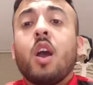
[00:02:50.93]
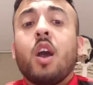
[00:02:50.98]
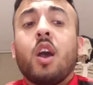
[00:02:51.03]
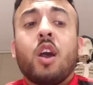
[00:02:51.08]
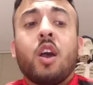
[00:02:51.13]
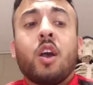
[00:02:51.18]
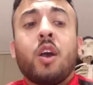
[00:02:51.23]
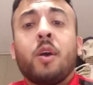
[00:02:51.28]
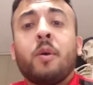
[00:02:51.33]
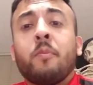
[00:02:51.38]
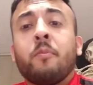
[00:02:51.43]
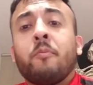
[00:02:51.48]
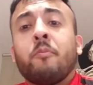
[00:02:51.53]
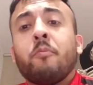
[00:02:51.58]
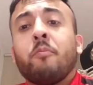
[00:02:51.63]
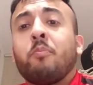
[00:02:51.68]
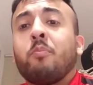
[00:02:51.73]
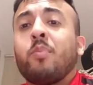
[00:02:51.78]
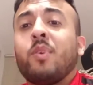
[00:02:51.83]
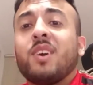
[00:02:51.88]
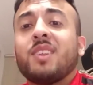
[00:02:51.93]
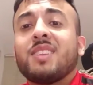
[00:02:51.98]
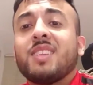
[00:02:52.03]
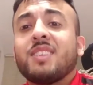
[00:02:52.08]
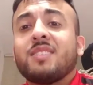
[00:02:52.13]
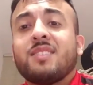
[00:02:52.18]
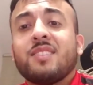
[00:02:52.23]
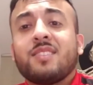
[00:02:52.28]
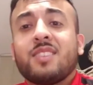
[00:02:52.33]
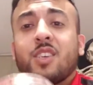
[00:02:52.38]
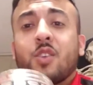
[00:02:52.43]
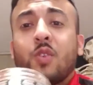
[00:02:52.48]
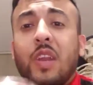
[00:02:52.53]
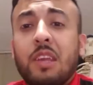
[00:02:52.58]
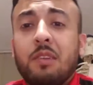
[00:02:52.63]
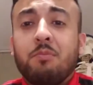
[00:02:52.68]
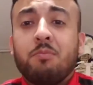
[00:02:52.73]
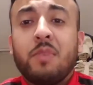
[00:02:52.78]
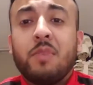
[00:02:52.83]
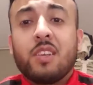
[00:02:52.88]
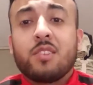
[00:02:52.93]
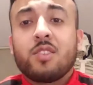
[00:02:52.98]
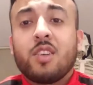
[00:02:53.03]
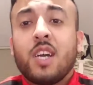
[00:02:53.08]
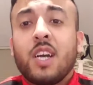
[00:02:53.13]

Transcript: But this is a great mixer.